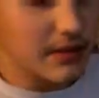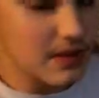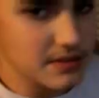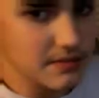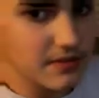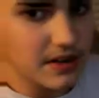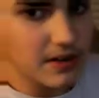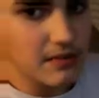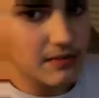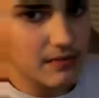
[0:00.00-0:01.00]
awesome figure.
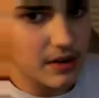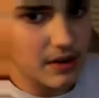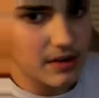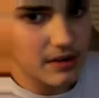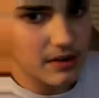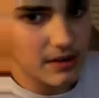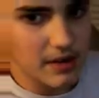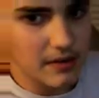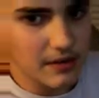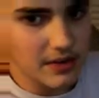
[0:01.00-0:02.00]
Well, I've
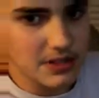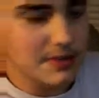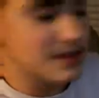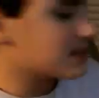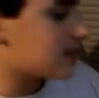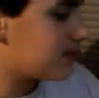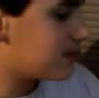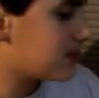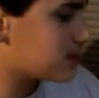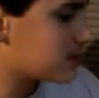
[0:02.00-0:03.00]
already spent 7
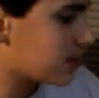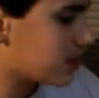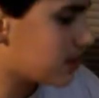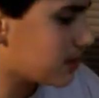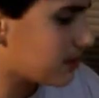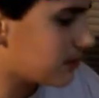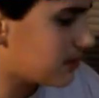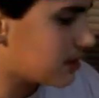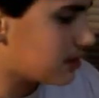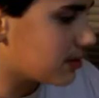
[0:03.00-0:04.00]
minutes talking about the
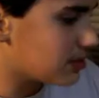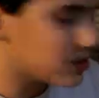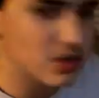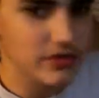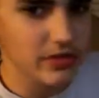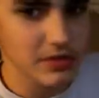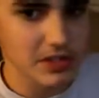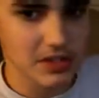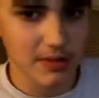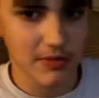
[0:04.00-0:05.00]
vehicle mode. Let's transform this
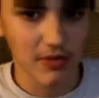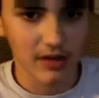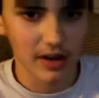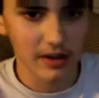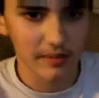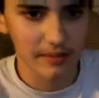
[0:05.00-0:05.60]
guy before I